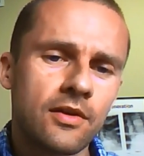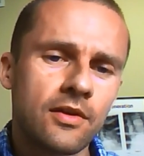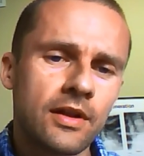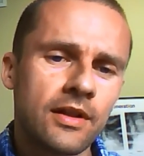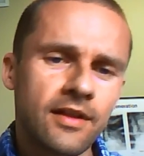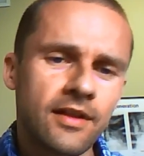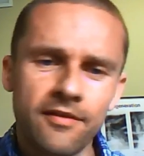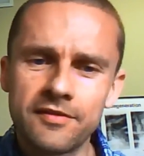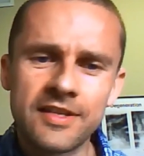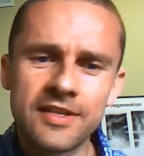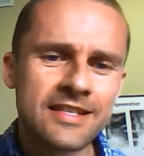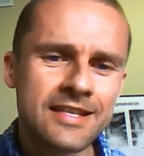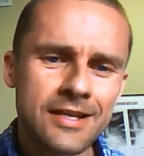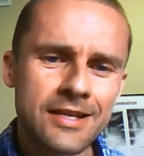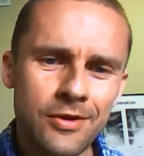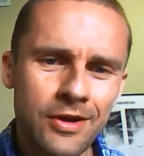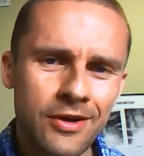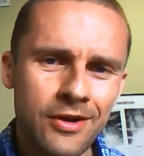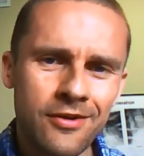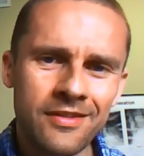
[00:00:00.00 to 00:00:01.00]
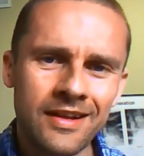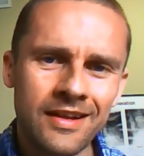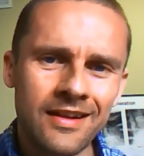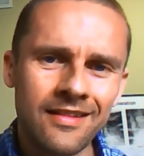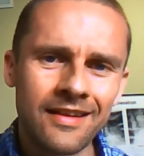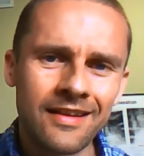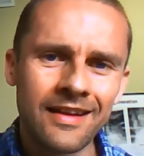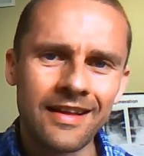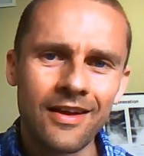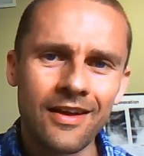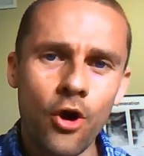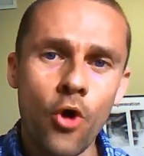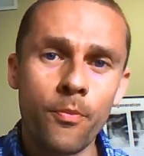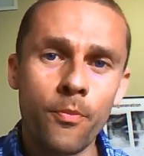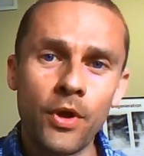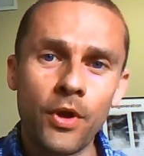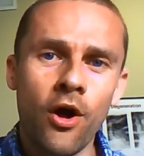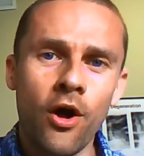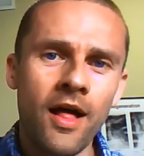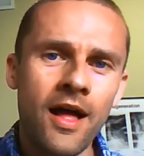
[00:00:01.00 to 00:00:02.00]
Love to see you here in the clinic. Hope
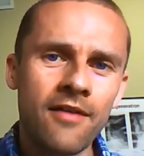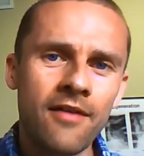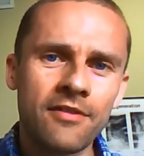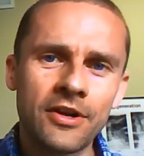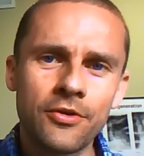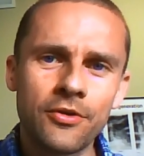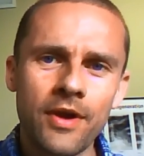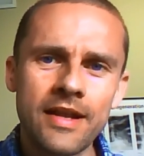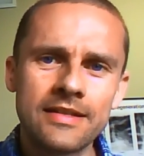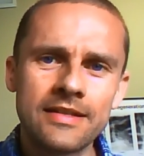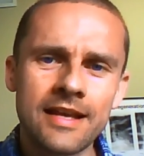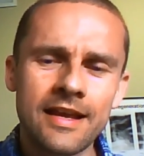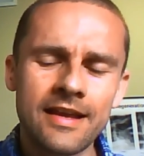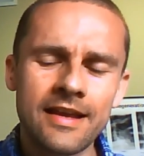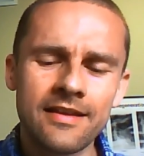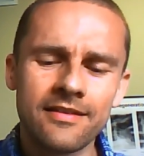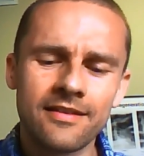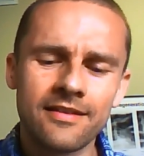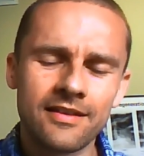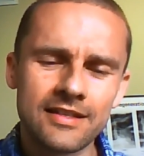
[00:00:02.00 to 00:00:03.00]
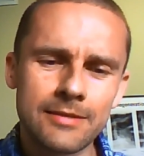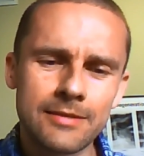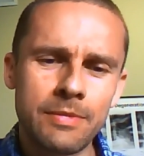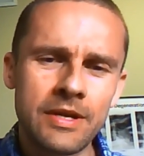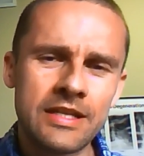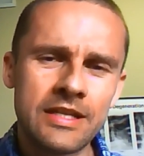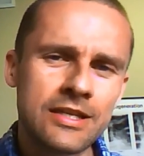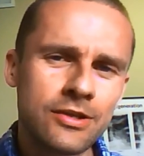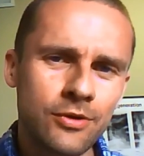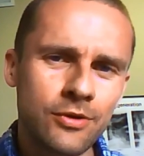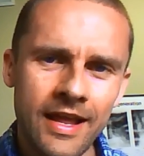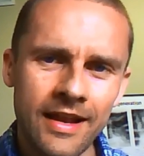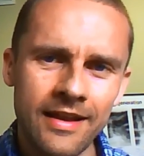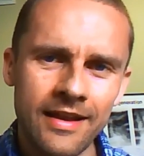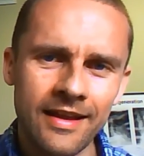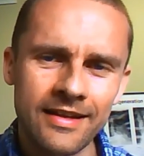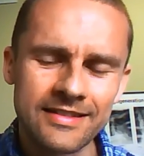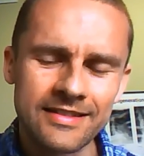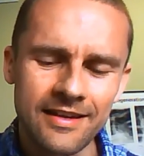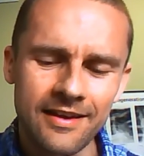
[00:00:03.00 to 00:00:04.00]
you all have a great day. Speak to you again
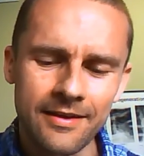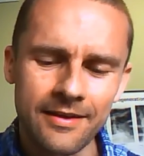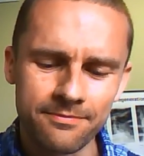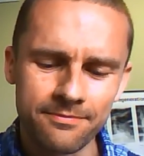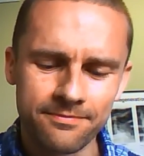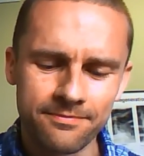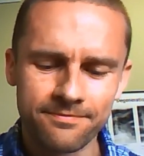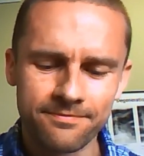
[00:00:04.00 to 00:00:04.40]
next time.